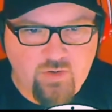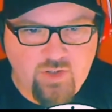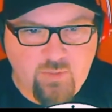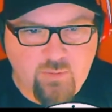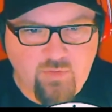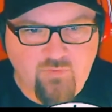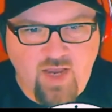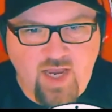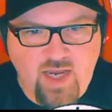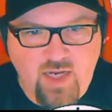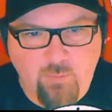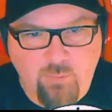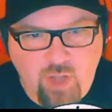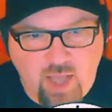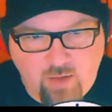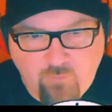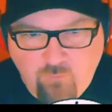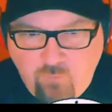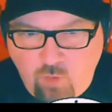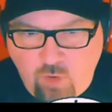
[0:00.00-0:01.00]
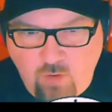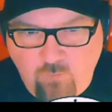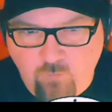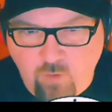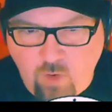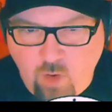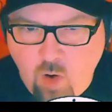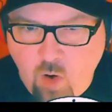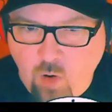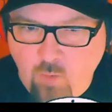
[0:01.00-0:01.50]
to provide a platform
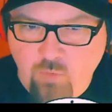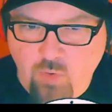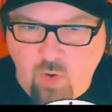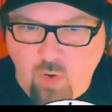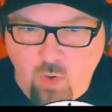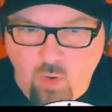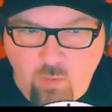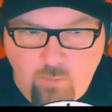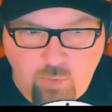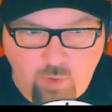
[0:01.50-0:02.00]
for homegrown,